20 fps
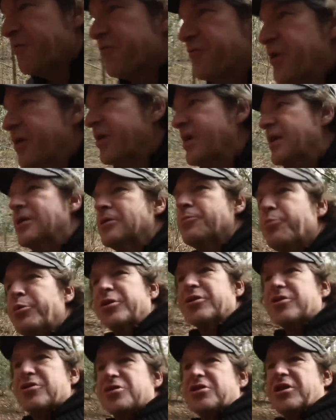Very little
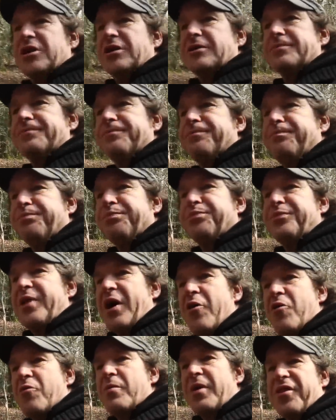bird song.
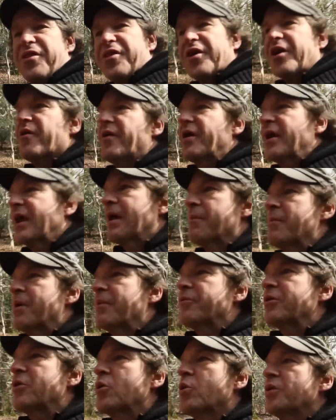Now, a month ago I came
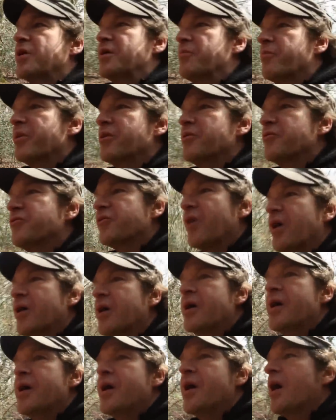up recording bird song,
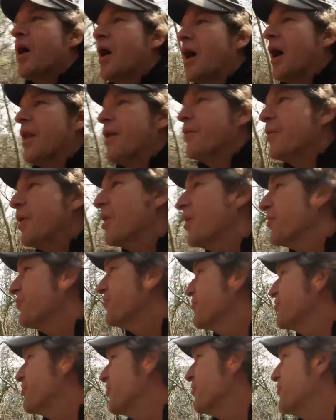and there were lots
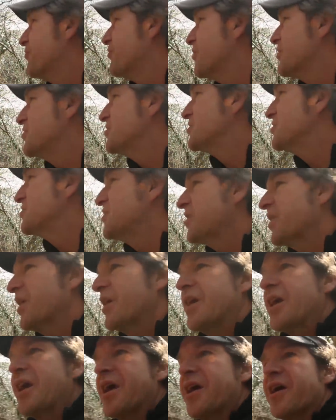of song thrushes
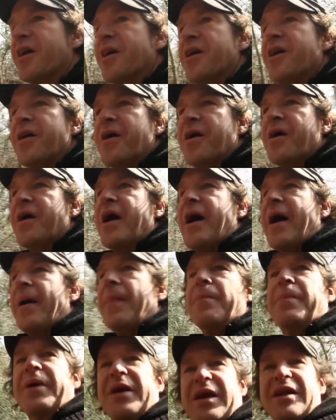singing here, and
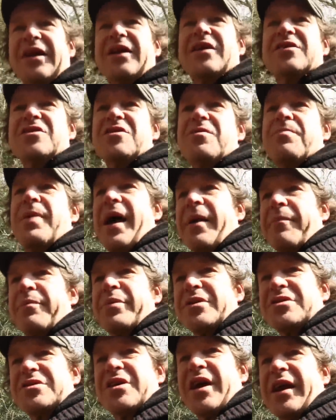the beginnings of the
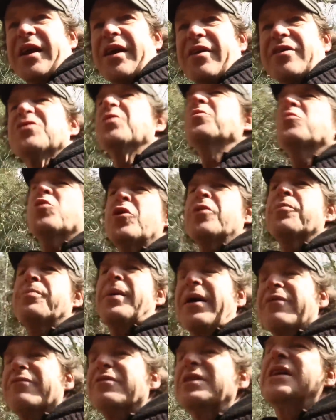blackbirds getting going. So I'm talking
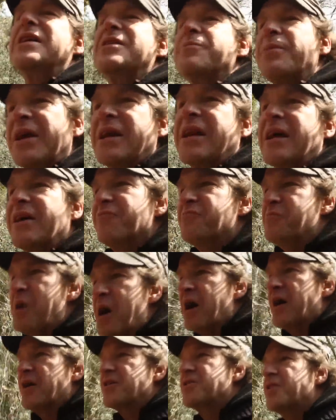about really the beginning of
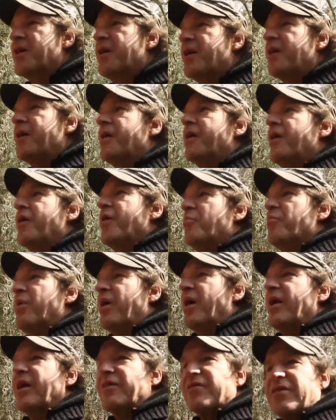March.
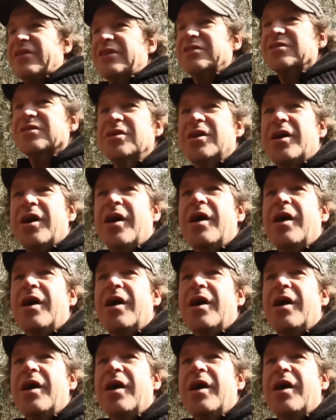But let's have a listen.